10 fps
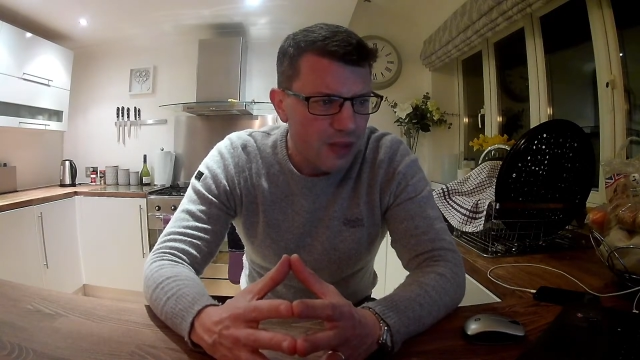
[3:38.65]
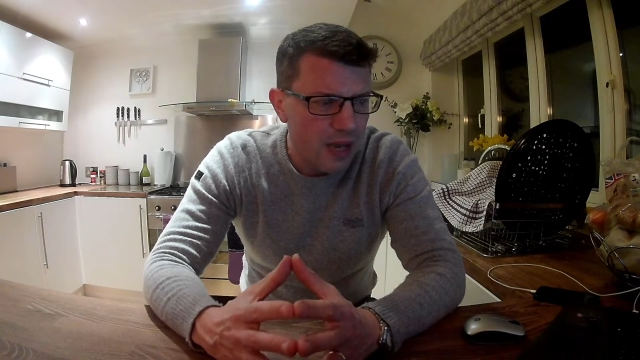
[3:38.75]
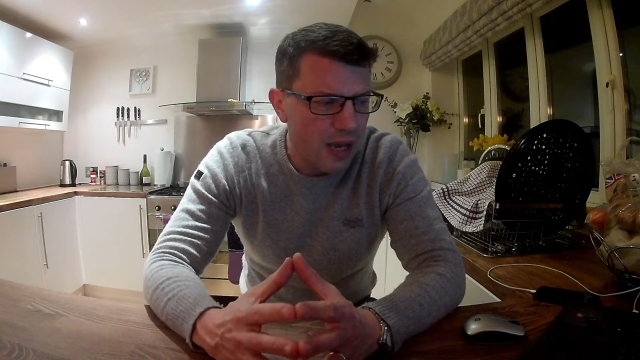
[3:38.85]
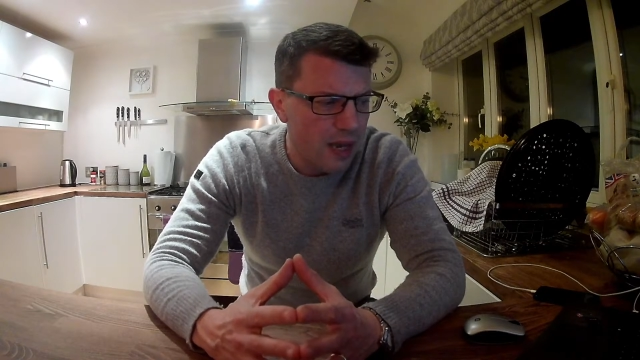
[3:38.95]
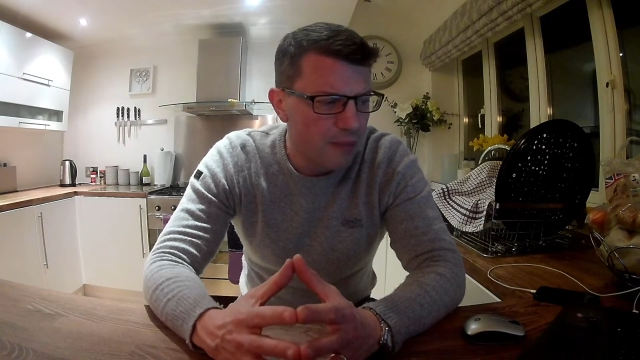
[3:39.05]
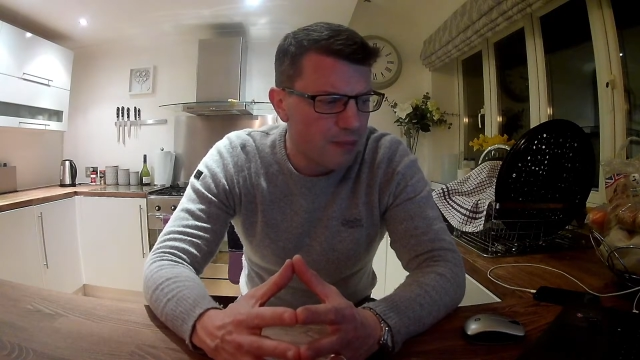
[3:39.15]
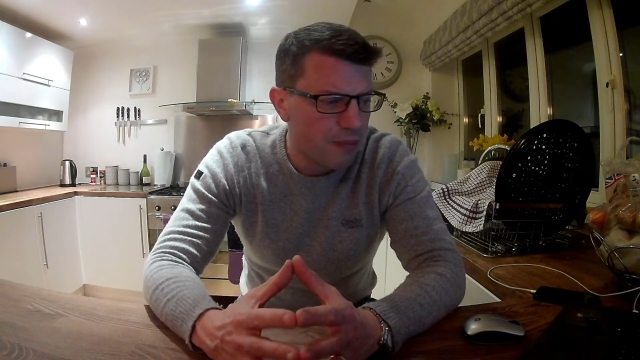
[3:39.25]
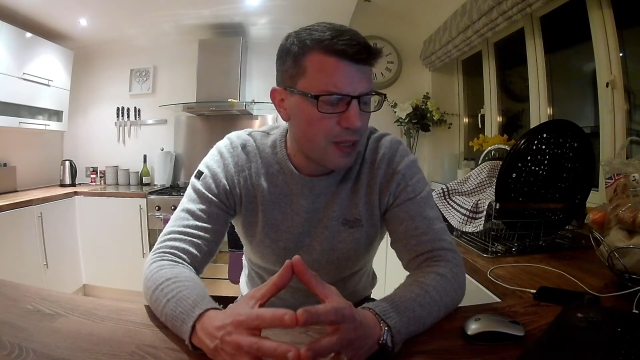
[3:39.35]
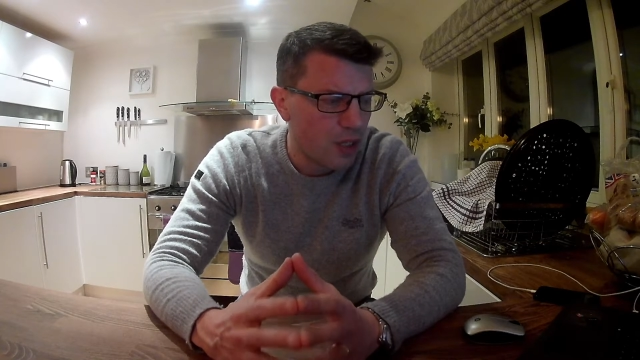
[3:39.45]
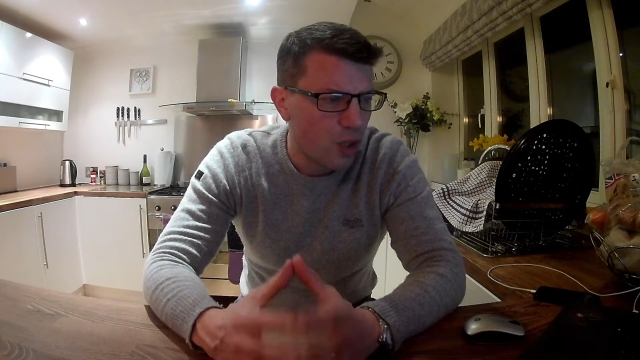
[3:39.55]
um,
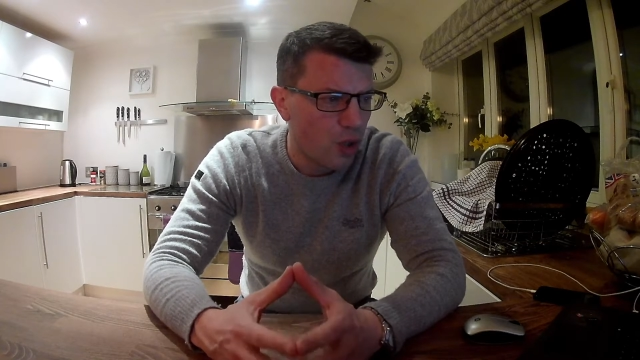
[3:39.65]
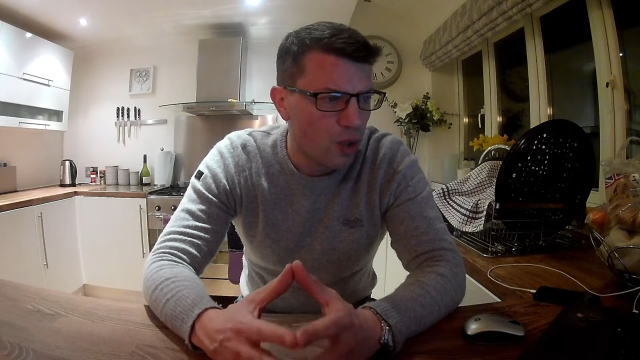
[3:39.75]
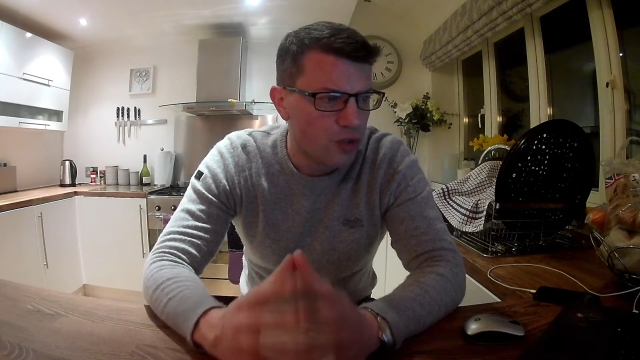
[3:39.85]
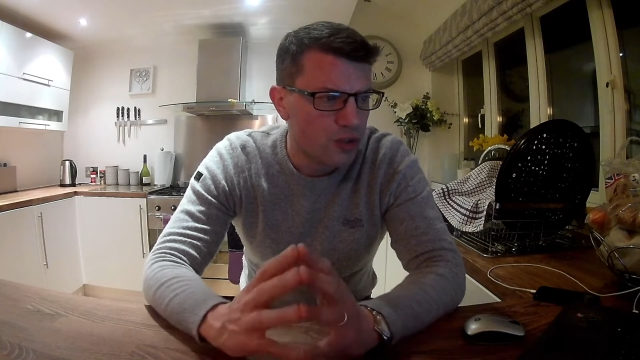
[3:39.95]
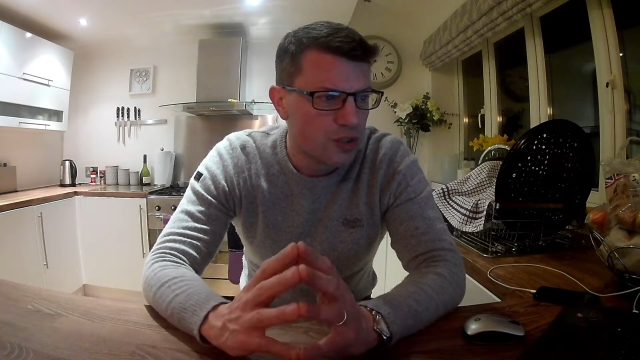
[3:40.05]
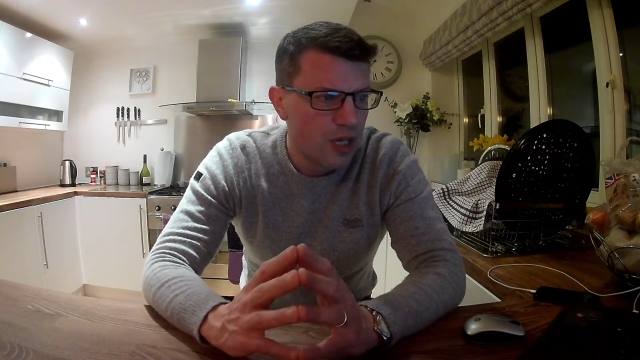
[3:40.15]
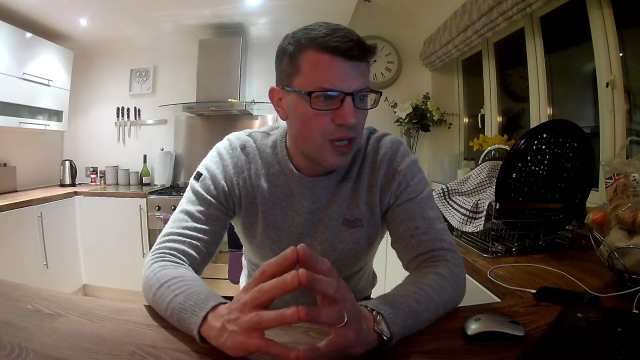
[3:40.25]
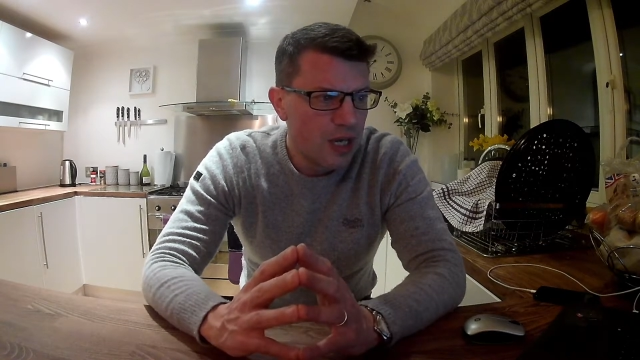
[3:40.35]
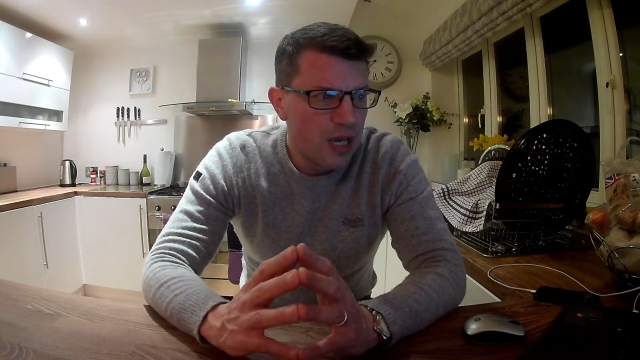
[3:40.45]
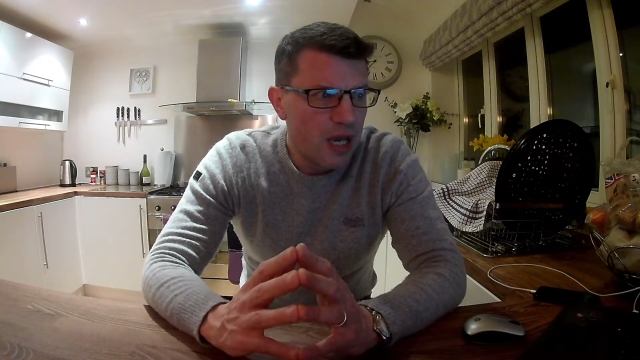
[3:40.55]
because
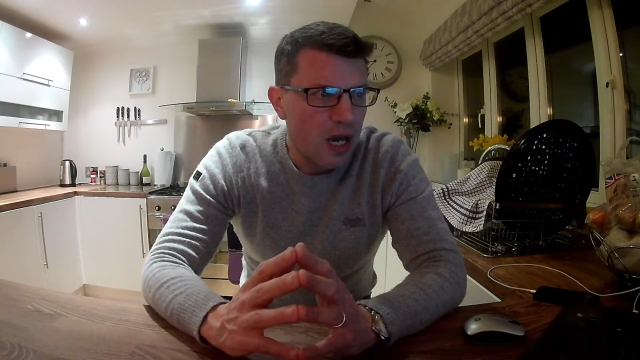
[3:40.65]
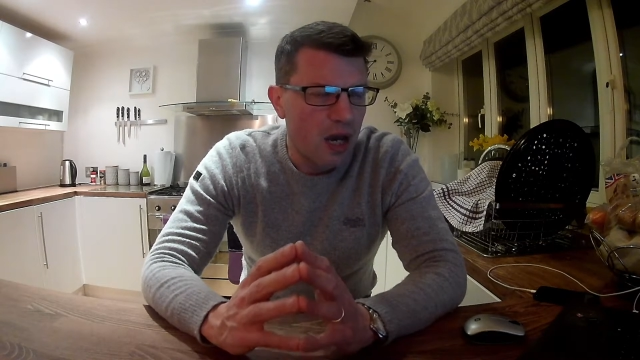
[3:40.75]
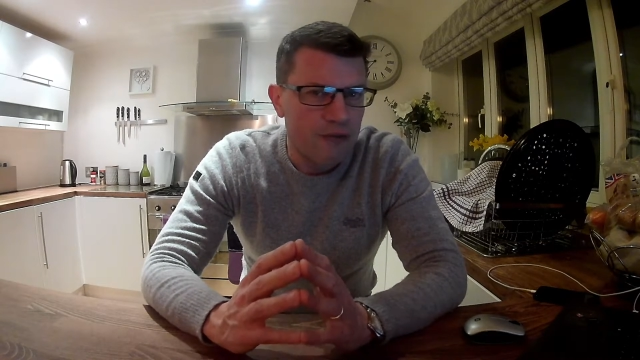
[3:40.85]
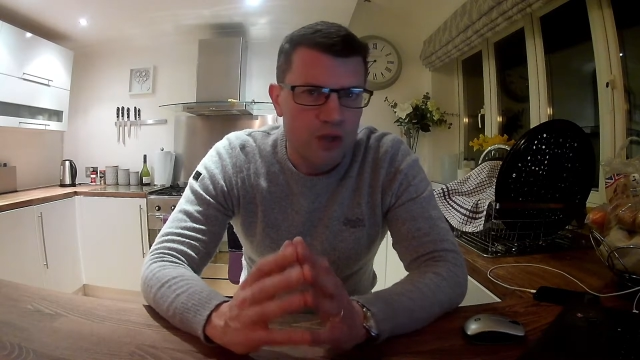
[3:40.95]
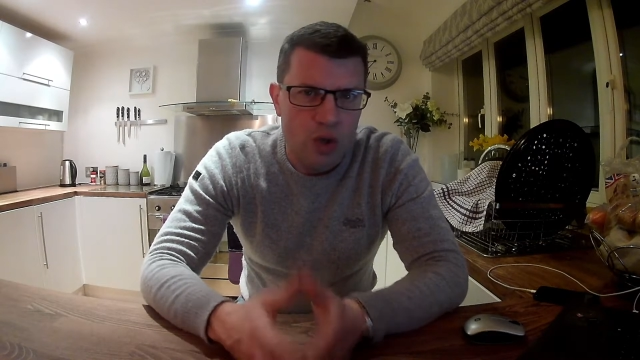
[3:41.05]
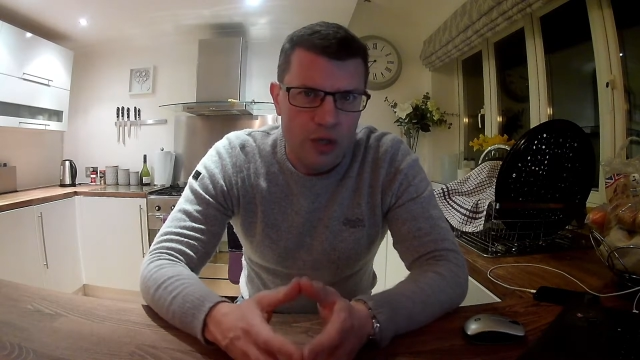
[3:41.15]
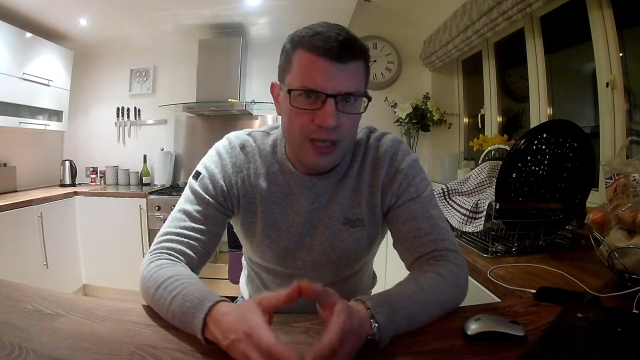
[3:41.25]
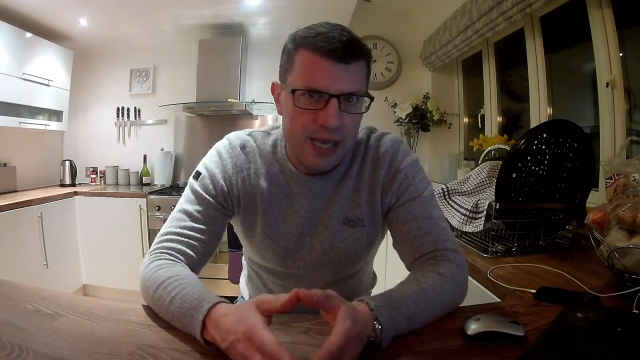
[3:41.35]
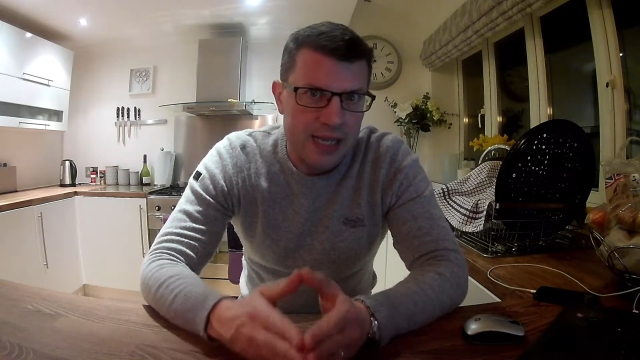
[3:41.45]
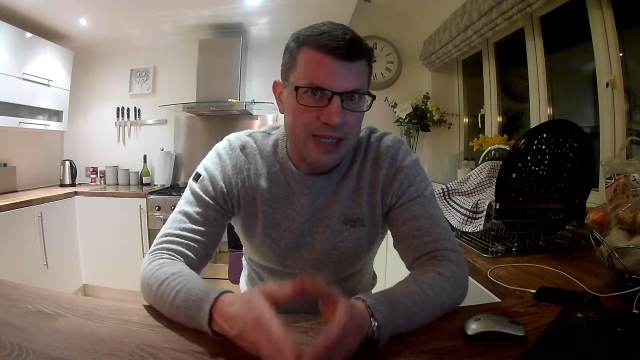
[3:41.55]
I've got to
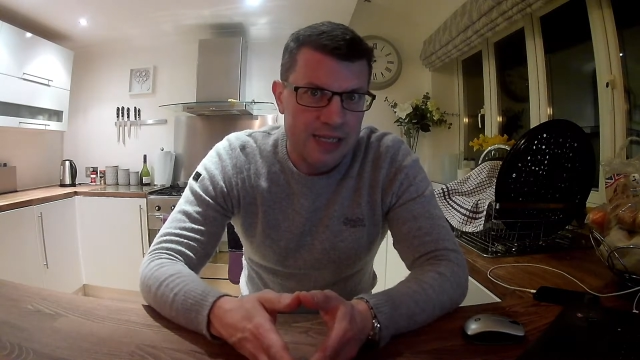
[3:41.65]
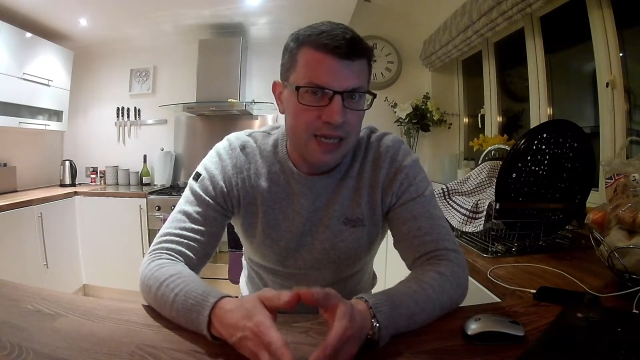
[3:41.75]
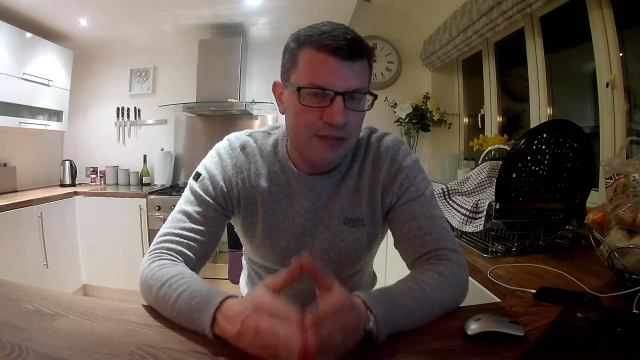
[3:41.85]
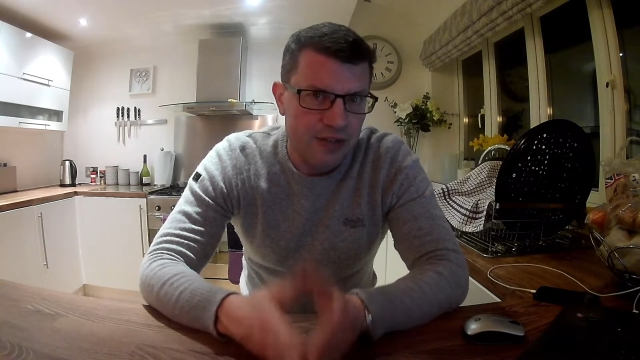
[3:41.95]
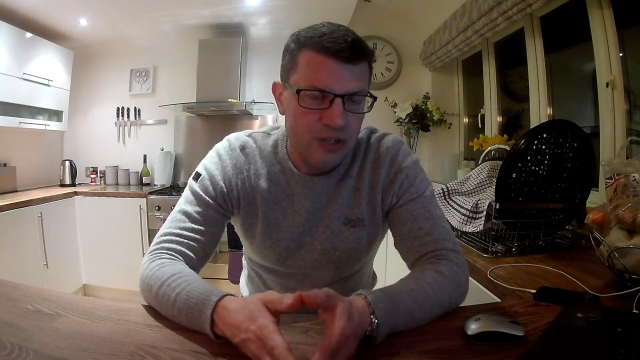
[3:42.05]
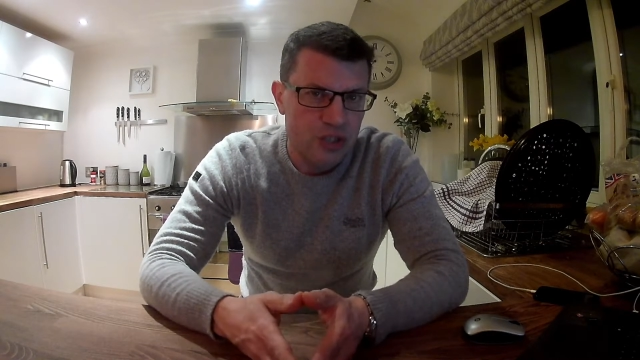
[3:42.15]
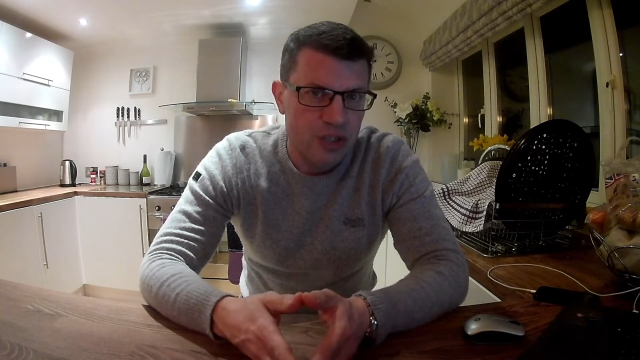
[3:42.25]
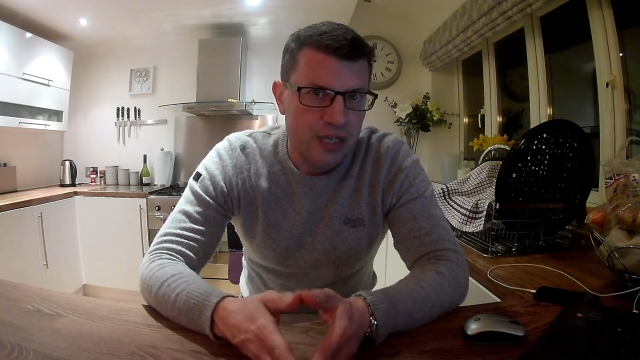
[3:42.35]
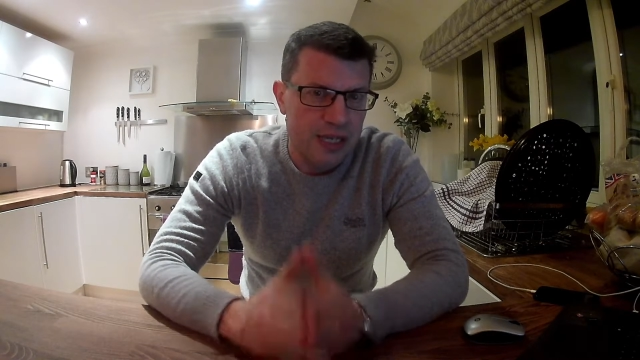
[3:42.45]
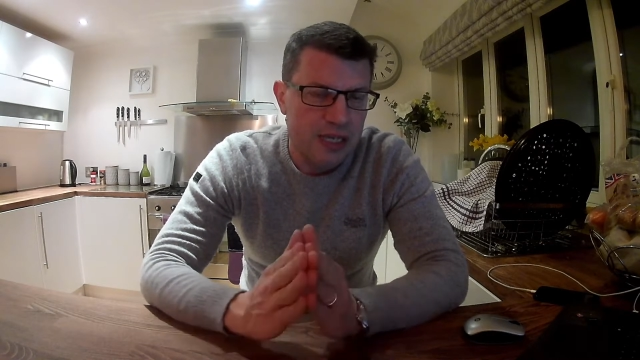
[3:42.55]
get it done
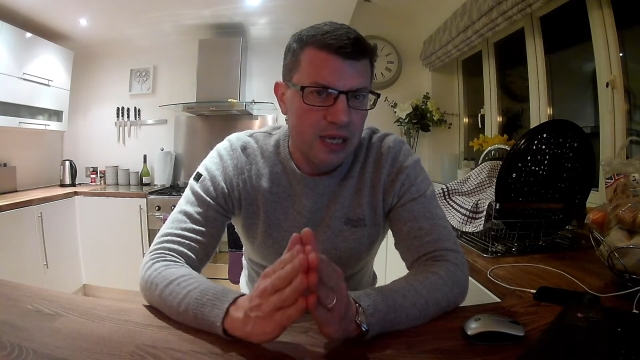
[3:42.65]
eventually.